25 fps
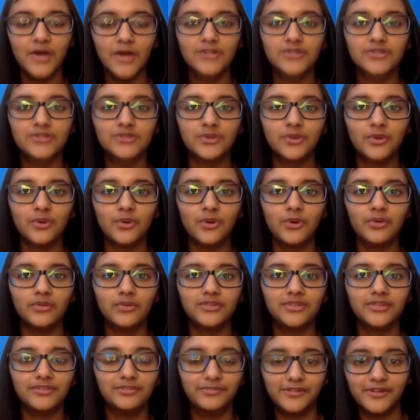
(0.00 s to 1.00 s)
So
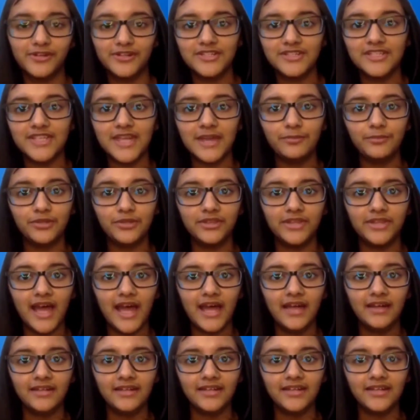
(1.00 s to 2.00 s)
the first step to
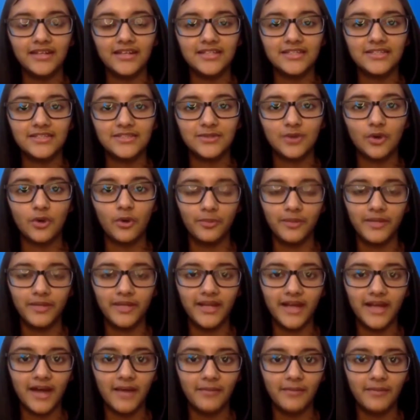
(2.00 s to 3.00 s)
that is
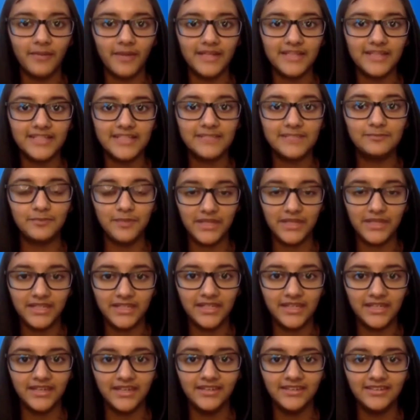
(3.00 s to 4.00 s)
opening up and
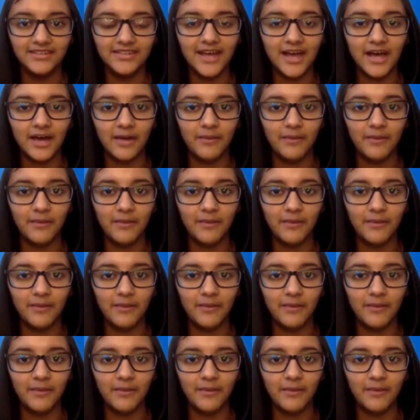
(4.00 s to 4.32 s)
speaking